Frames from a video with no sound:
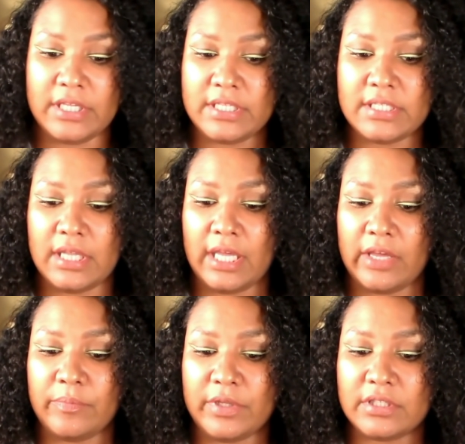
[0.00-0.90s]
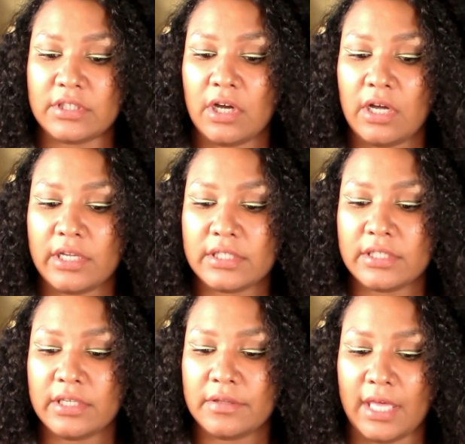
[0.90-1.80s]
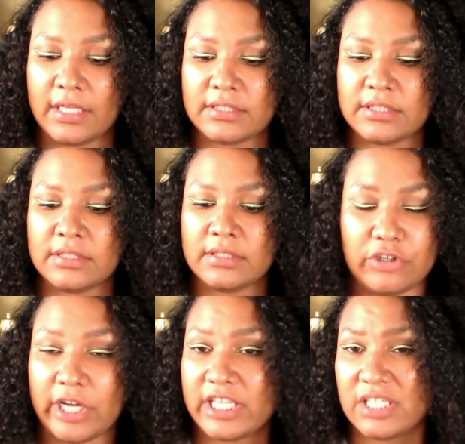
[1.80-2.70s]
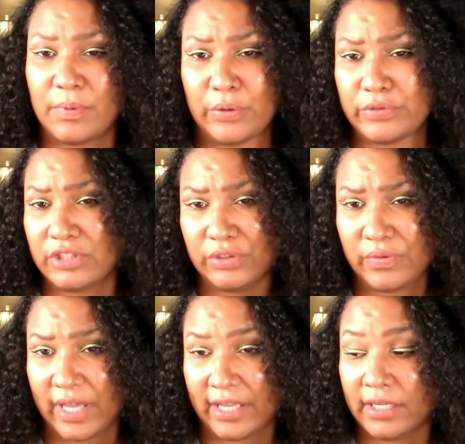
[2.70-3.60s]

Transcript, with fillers: because they have been taught that you're not supposed to do